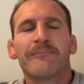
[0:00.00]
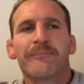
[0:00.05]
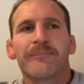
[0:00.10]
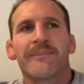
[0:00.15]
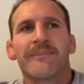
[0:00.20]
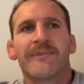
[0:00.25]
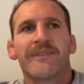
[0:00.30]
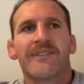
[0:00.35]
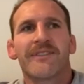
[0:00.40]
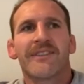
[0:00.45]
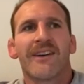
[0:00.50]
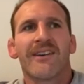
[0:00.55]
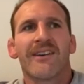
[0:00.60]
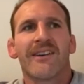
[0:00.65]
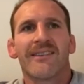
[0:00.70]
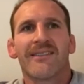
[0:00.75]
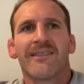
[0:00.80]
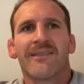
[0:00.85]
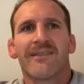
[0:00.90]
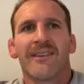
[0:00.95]
So
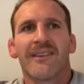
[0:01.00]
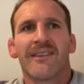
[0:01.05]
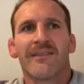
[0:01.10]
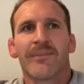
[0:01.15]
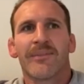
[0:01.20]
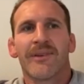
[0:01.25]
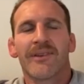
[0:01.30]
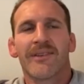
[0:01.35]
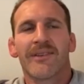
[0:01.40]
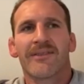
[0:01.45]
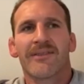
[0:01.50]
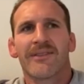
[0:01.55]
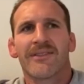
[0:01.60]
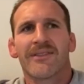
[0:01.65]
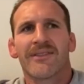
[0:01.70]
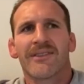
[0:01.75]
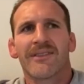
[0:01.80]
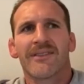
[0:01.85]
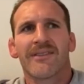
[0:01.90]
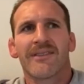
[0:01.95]
his books,
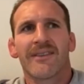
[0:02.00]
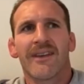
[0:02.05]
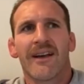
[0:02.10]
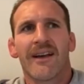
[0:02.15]
which is